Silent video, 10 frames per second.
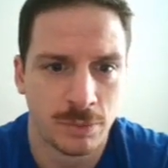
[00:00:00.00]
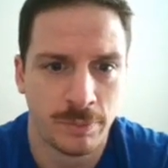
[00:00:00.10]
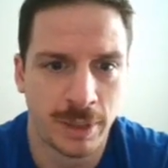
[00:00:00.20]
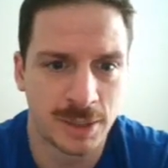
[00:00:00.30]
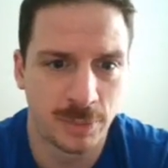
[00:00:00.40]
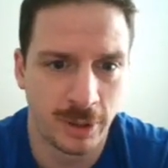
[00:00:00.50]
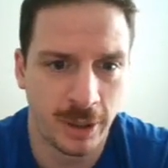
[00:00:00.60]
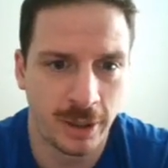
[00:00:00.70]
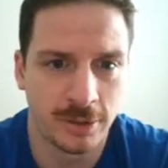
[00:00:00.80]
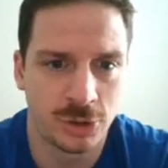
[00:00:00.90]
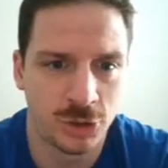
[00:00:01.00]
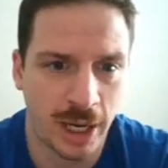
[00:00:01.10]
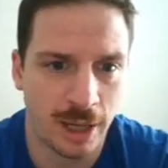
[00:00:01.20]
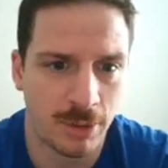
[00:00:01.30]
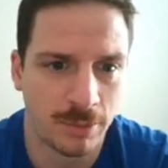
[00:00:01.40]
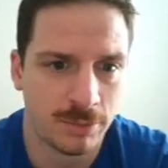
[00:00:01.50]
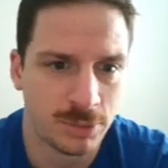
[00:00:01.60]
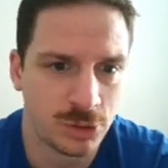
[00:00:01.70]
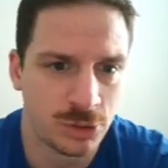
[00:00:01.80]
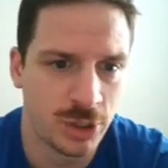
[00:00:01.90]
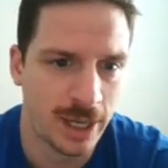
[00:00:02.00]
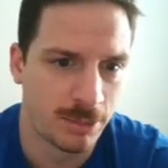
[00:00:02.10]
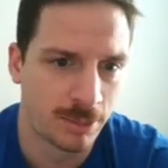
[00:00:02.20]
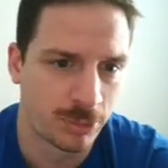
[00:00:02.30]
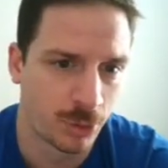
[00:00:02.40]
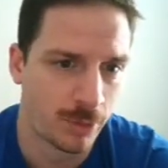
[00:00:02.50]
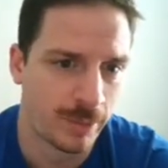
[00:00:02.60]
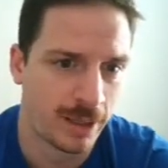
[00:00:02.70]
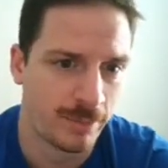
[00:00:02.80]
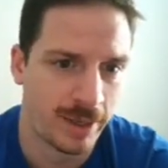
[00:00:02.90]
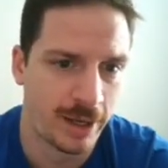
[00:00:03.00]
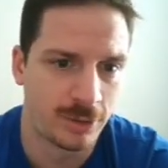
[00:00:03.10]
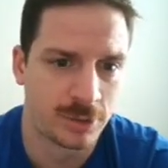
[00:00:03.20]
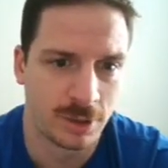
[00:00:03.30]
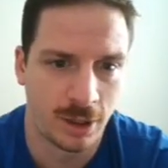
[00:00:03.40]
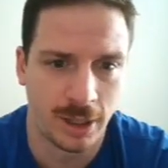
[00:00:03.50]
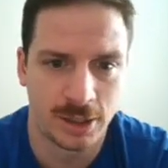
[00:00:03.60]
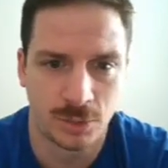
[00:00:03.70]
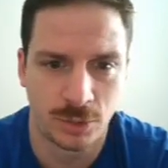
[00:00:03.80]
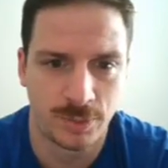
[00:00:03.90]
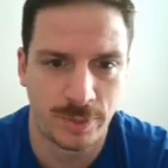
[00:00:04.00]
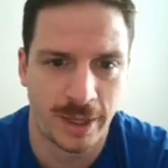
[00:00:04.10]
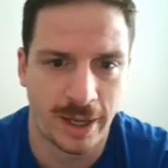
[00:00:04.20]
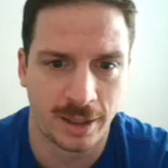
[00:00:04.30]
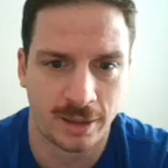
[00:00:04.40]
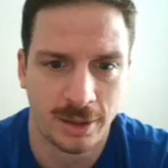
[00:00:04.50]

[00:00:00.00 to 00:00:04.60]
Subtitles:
Best player, jam him, throw him out of bounds. All right, switch back,